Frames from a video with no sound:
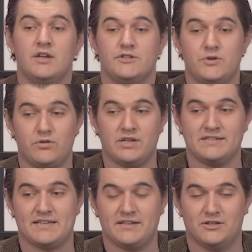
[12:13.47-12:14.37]
Two
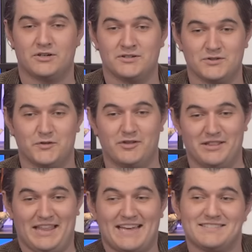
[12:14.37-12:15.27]
things I learned over
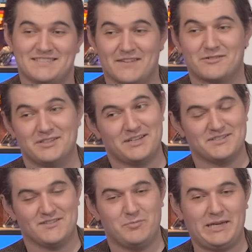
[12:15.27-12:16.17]
the last several
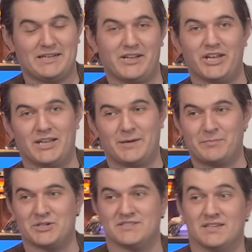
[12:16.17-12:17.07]
years of being an online
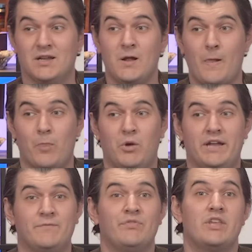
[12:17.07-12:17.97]
person.
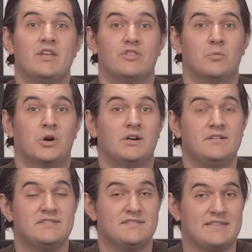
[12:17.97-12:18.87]
One, the
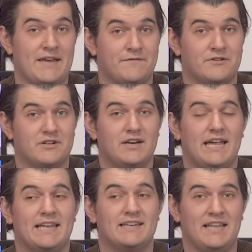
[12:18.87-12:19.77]
word safer
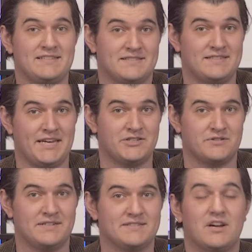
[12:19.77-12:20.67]
and less
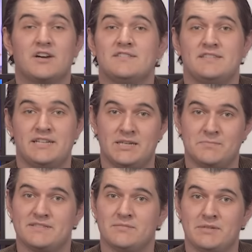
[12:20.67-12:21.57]
dangerous are
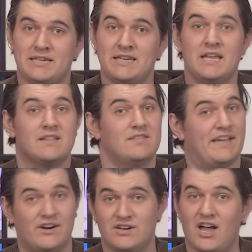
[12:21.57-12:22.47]
synonyms to me.
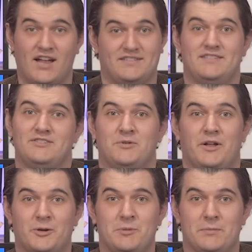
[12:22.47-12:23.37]
They are not to
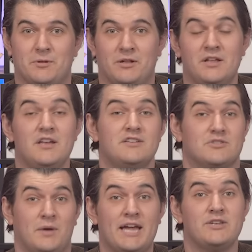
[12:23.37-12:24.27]
other people.
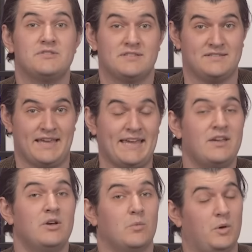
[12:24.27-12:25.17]
So I used to
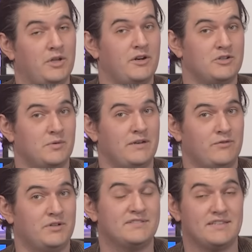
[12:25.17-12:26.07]
say 120
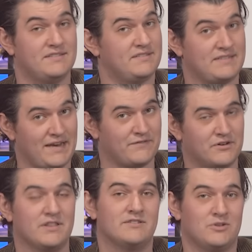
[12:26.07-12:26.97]
volts is
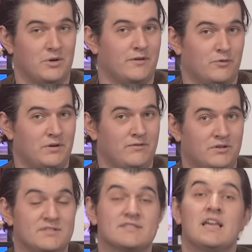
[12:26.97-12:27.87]
safer than 240
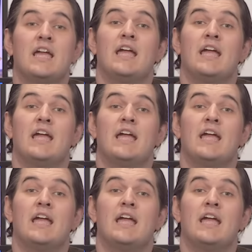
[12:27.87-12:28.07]
volts,